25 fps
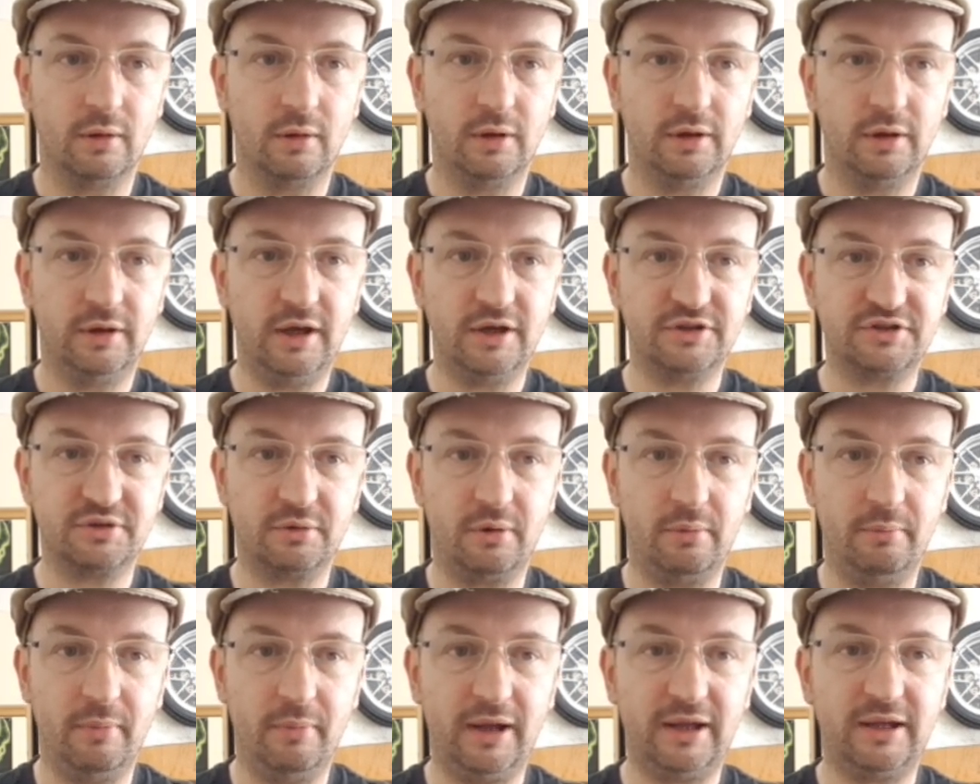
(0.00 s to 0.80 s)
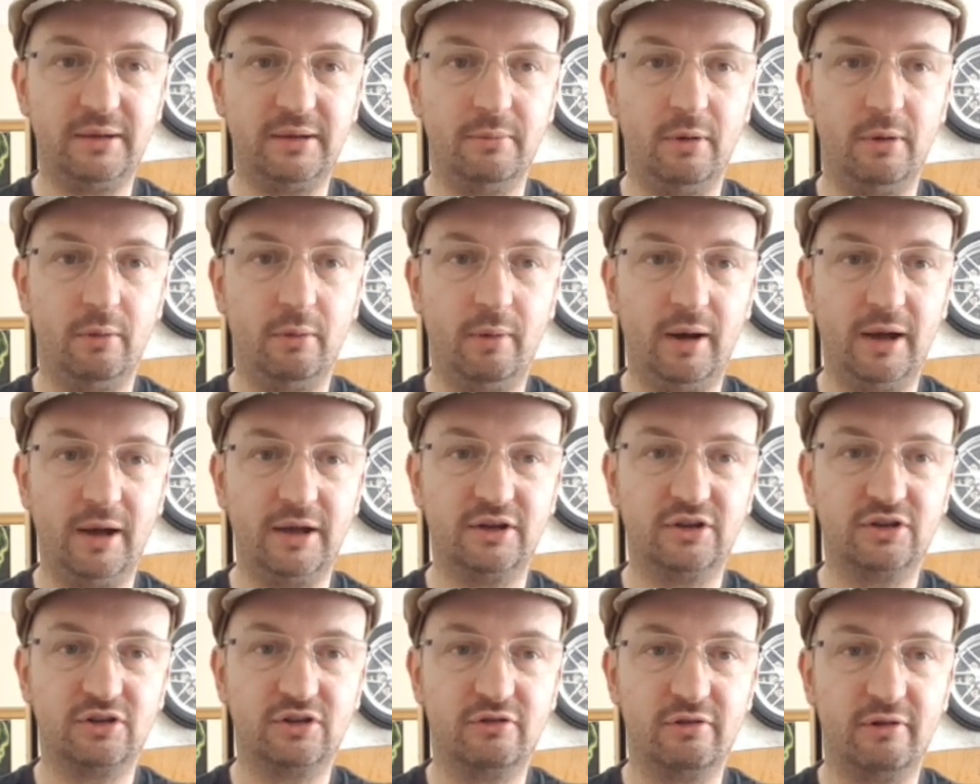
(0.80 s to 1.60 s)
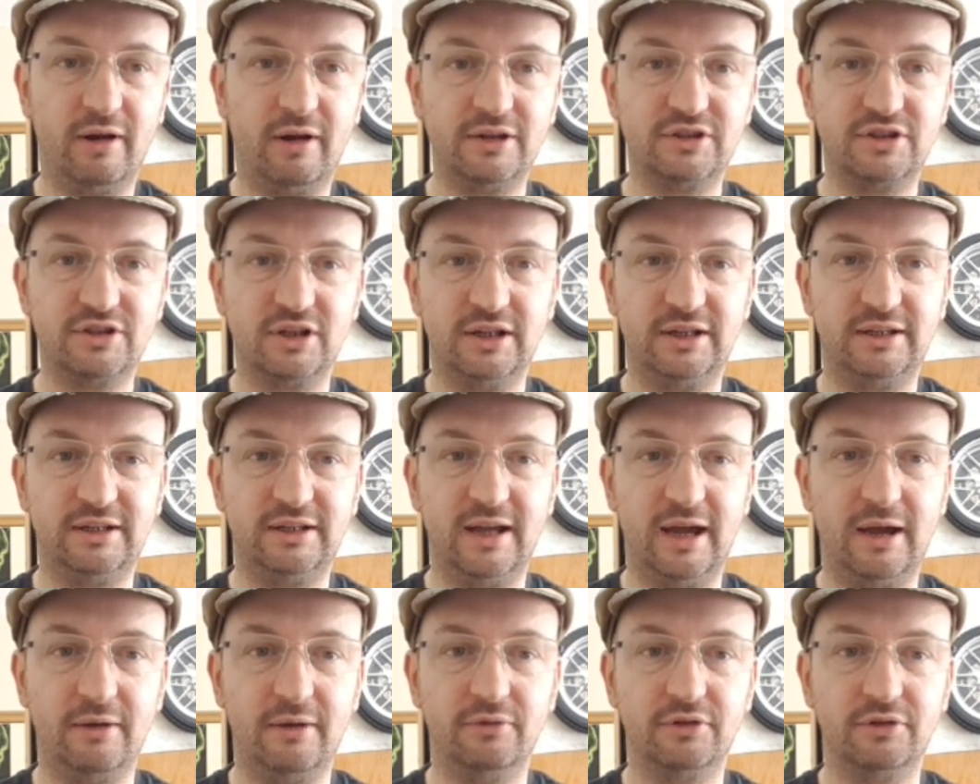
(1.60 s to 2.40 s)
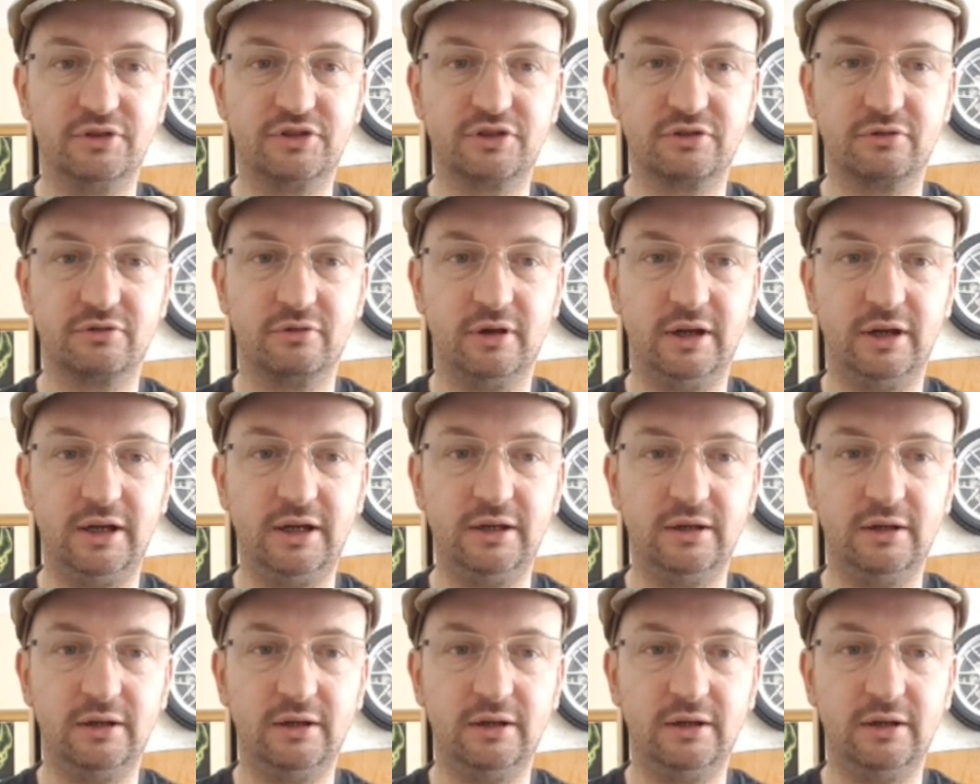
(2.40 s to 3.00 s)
yeah, so I'm making my way gradually down the screen.